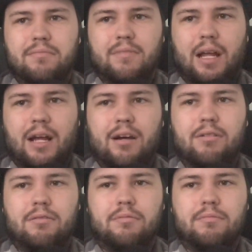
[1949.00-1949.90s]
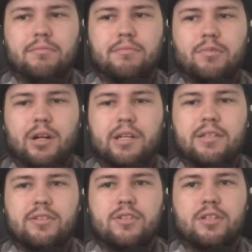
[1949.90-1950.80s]
how great it
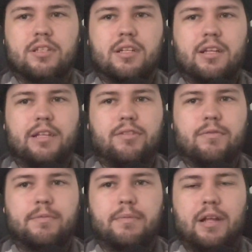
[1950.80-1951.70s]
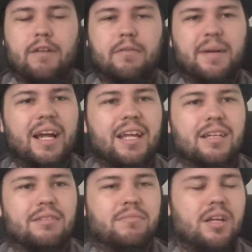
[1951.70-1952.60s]
is just to connect with everybody
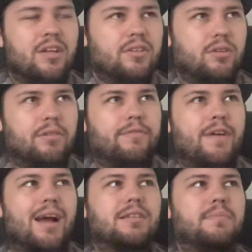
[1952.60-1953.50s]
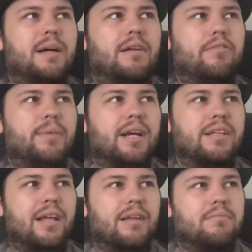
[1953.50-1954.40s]
and learn facts about everybody
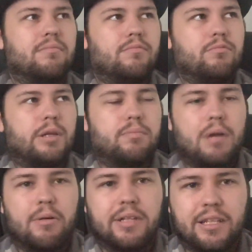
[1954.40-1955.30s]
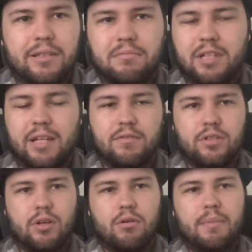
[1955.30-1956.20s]
that we probably didn't even
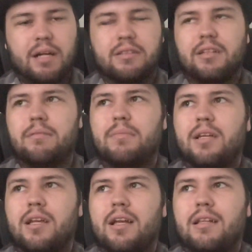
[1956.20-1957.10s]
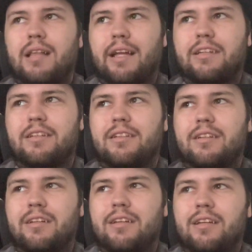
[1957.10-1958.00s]
know about them. Like,
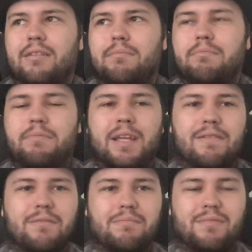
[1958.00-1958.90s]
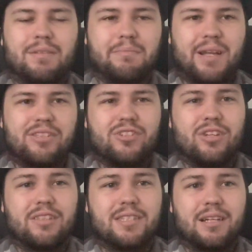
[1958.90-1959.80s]
he even
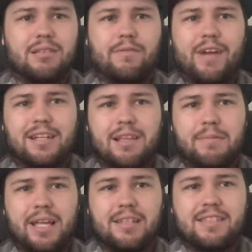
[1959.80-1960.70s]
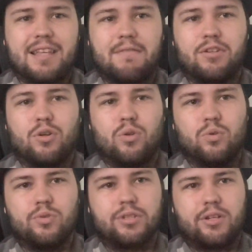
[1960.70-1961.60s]
mentions on the fact that we got 7
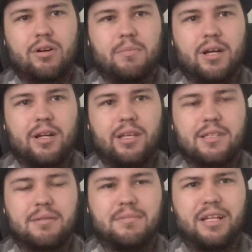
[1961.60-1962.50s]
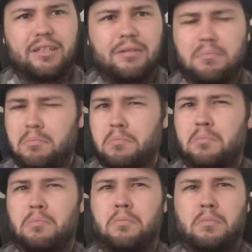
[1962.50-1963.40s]
holes in our bodies. I'm like,
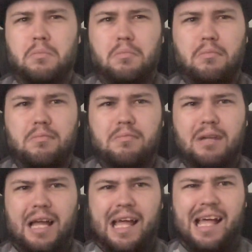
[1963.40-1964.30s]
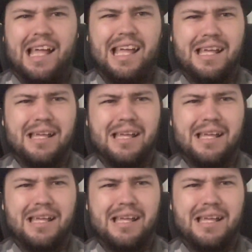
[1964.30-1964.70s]
huh?